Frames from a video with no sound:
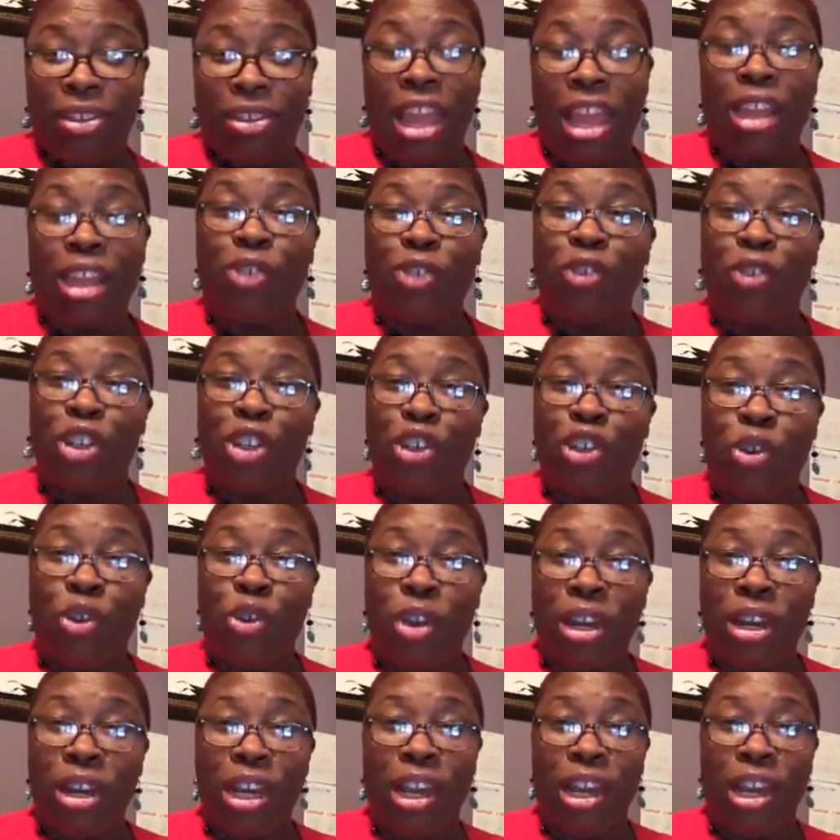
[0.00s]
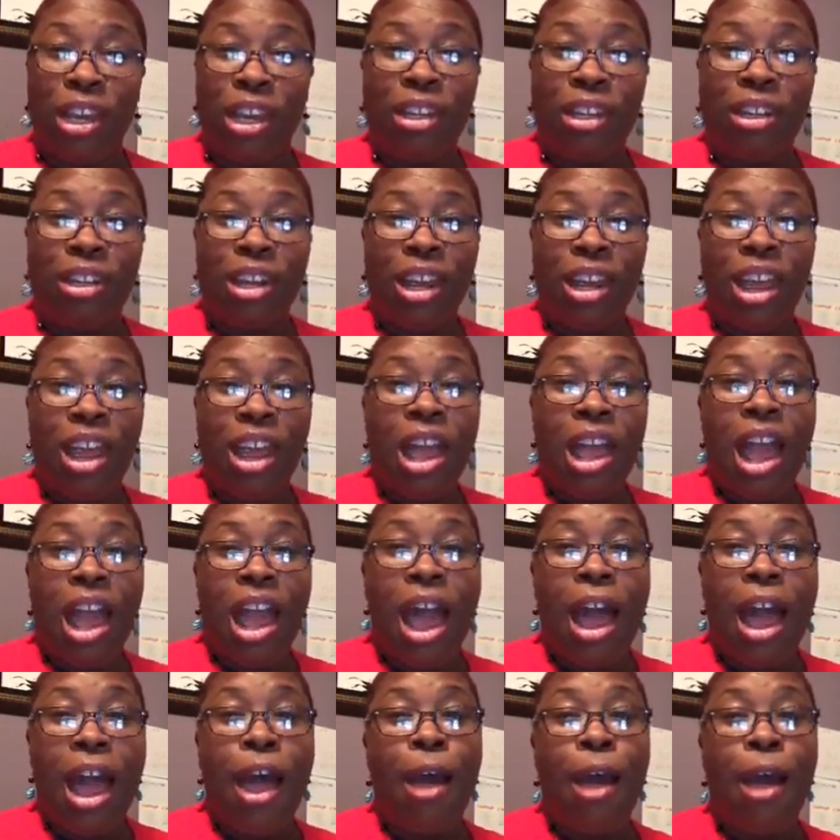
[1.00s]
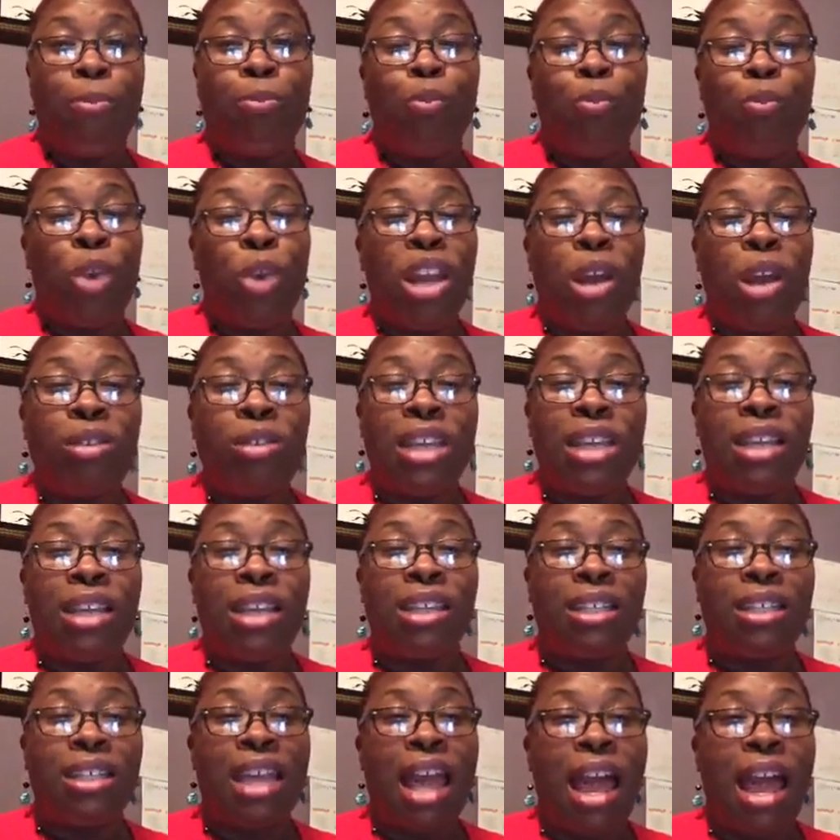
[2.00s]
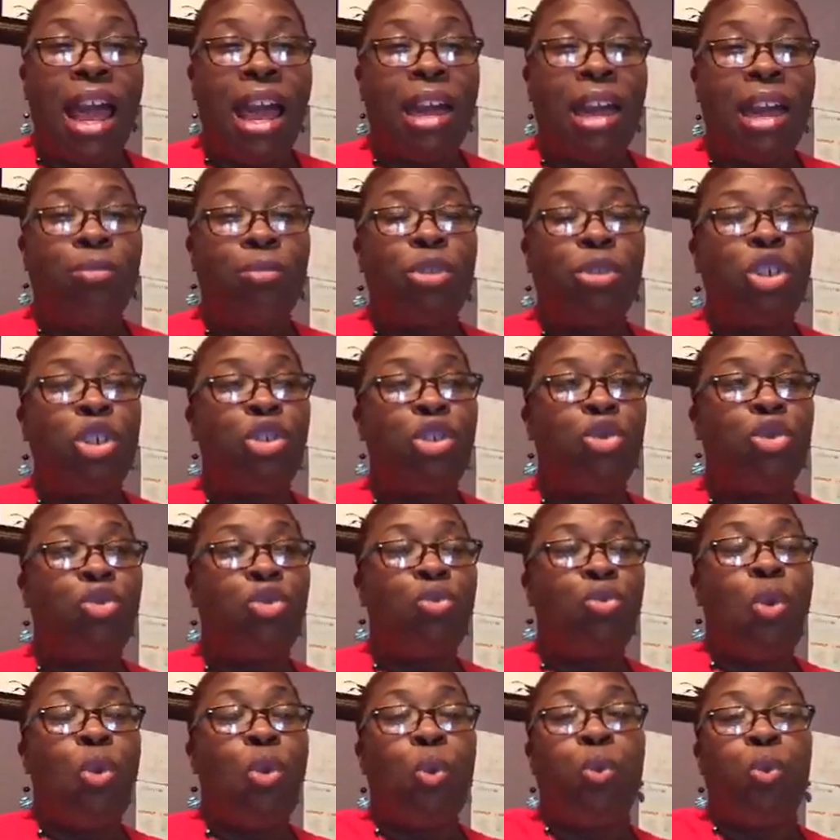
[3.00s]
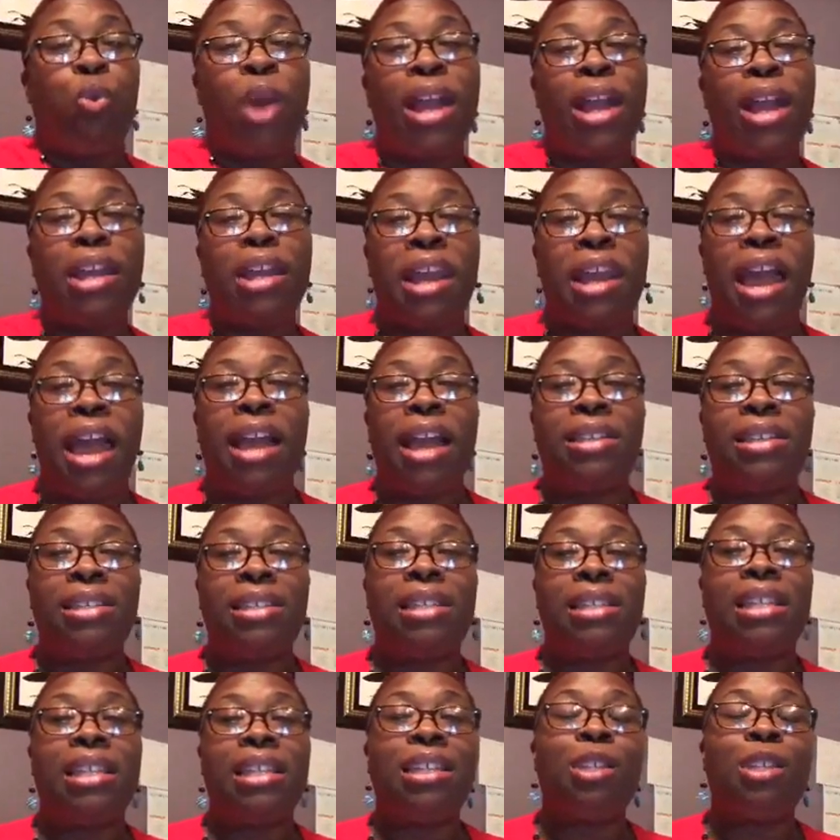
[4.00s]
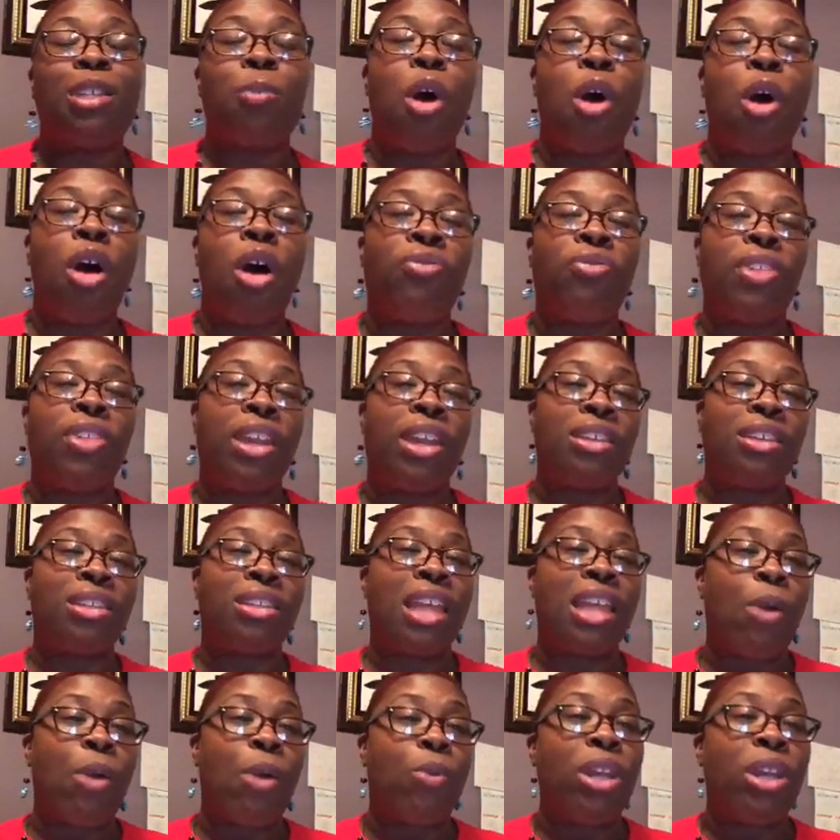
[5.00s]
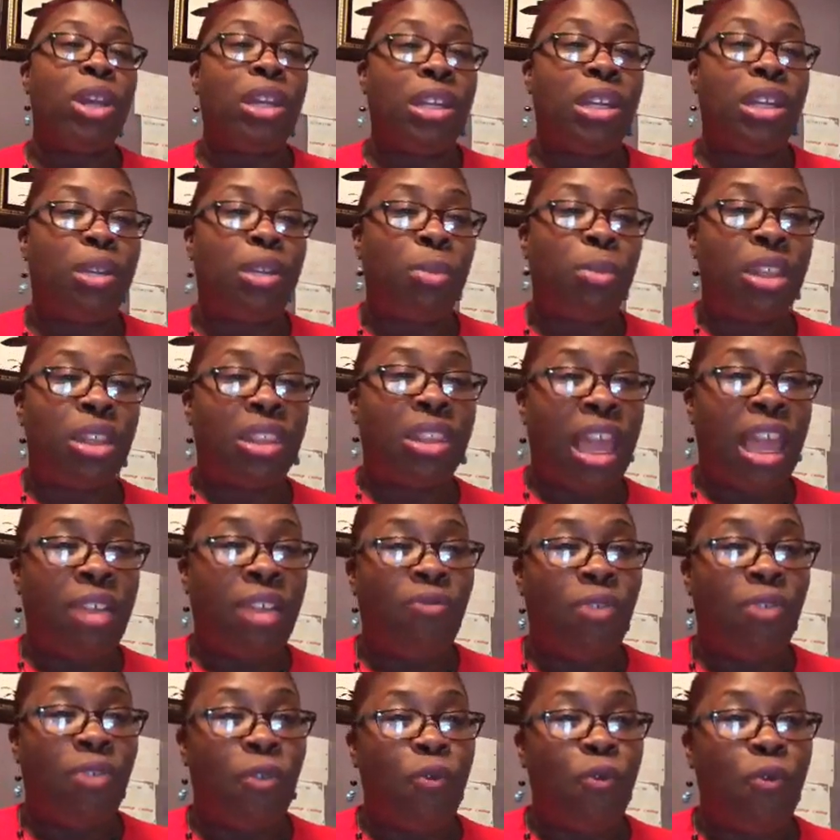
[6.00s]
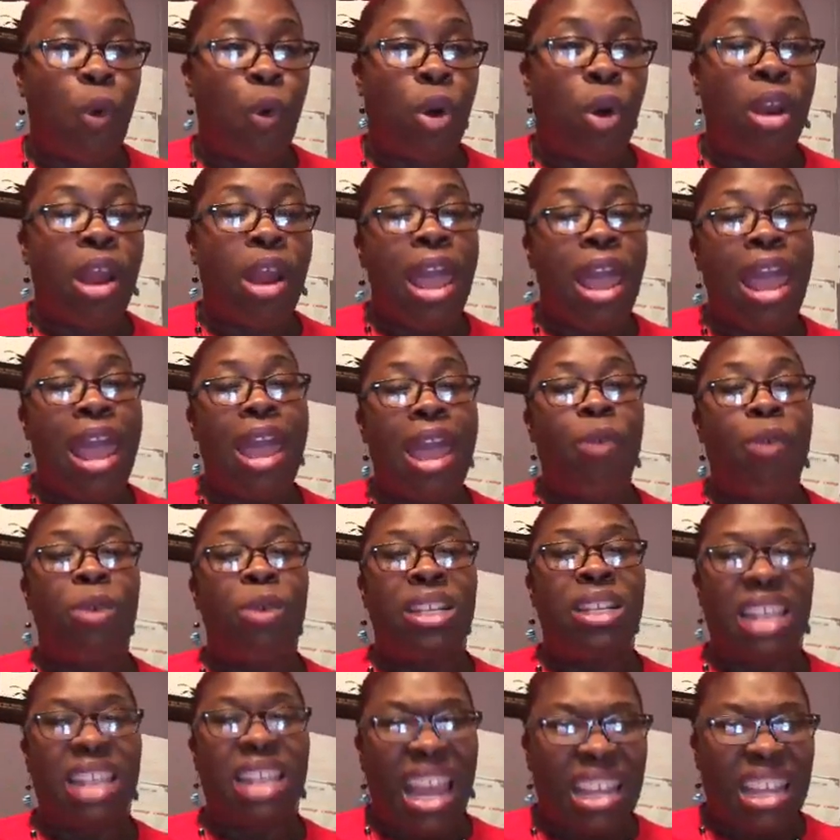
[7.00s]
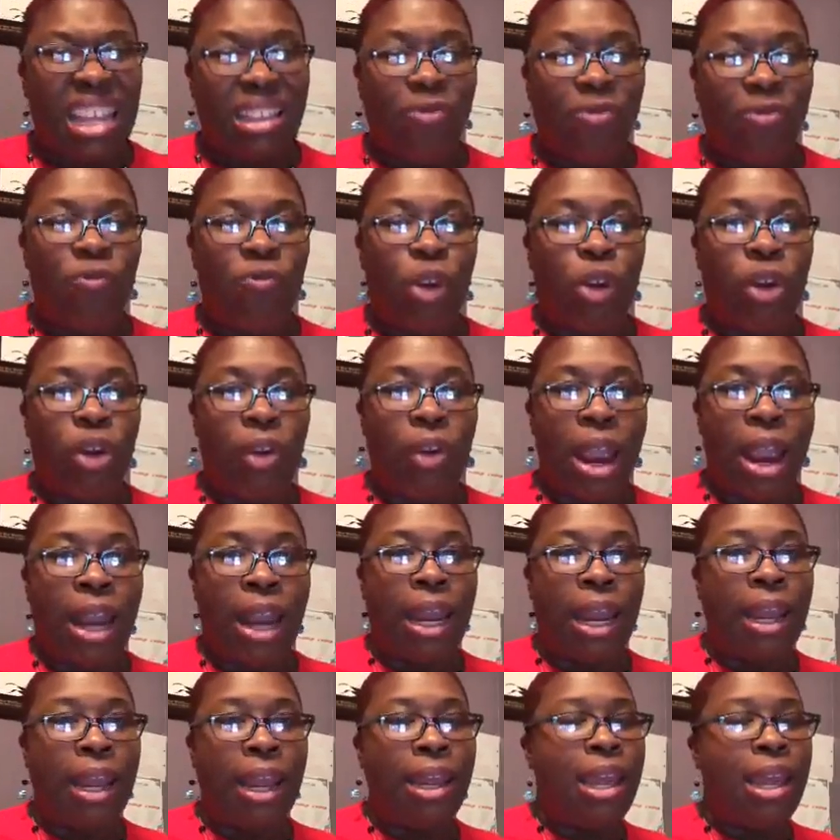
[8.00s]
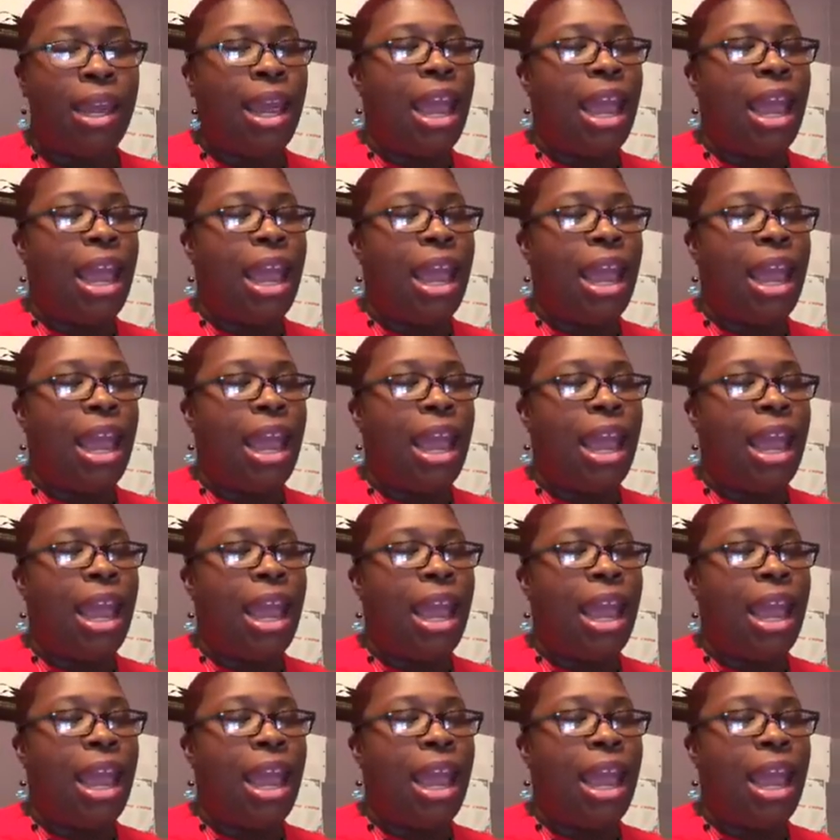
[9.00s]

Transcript: Thanks for joining. We don't take the time to recognize the small things that we need to be thankful for. And we take them for granted.